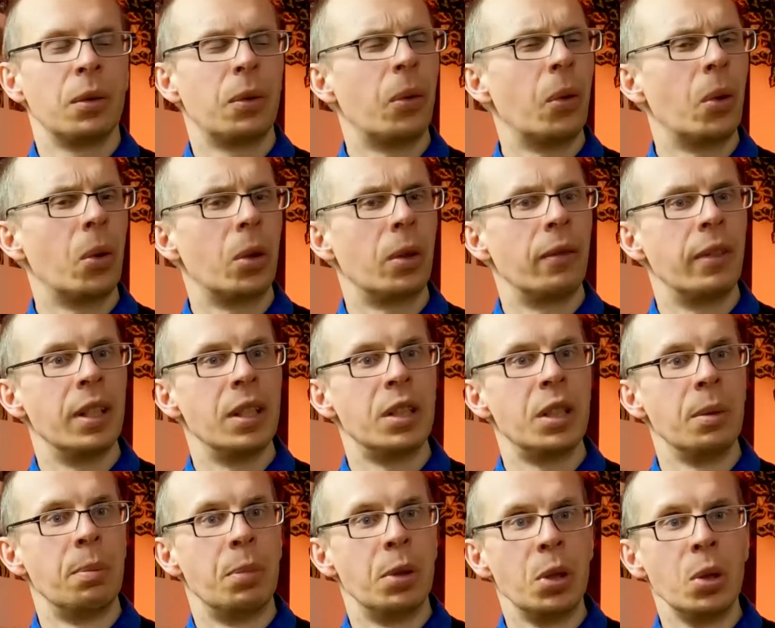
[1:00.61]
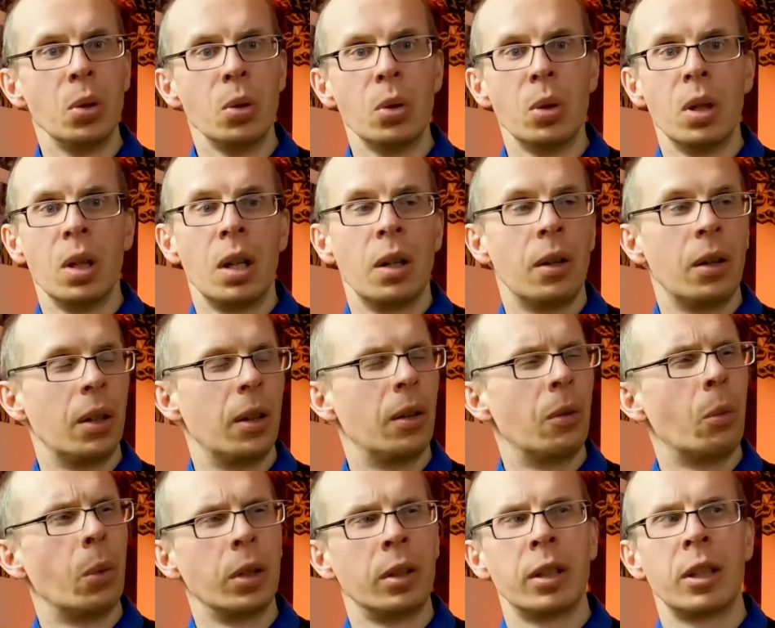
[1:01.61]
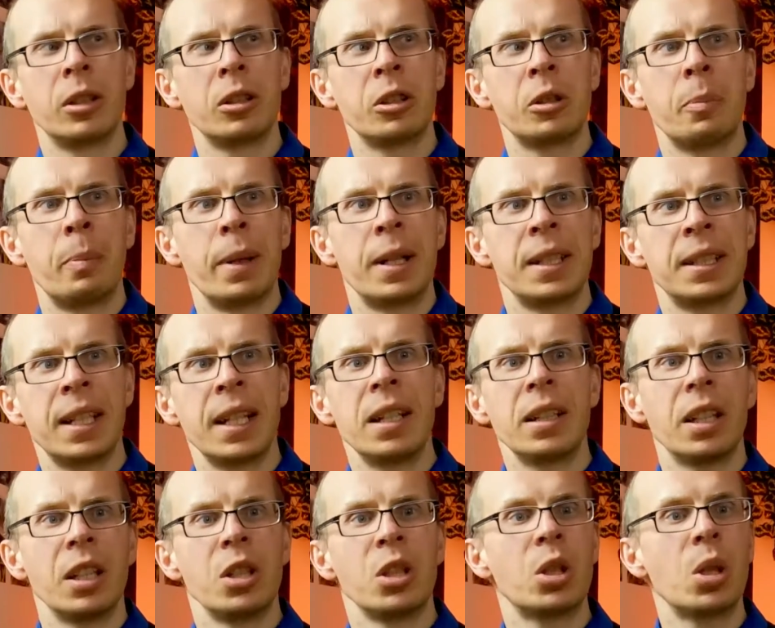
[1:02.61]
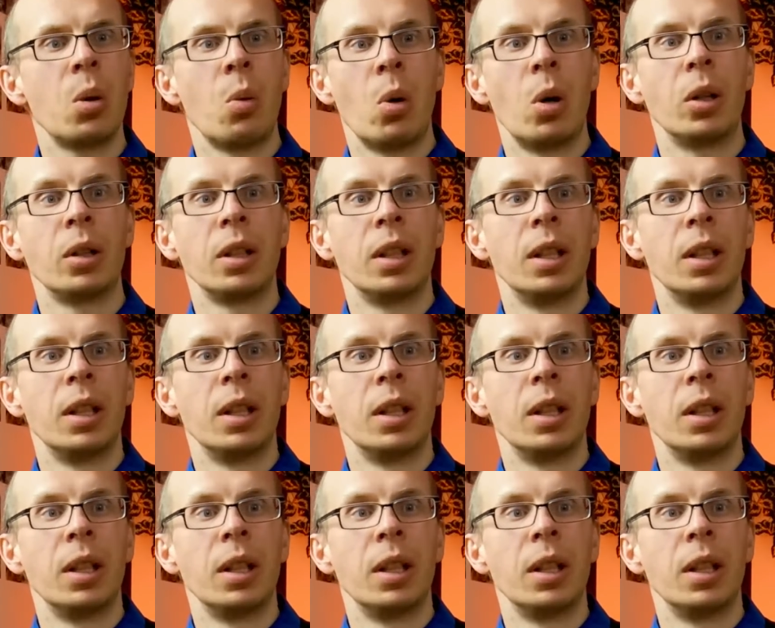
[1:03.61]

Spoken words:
for the CPU 100% and so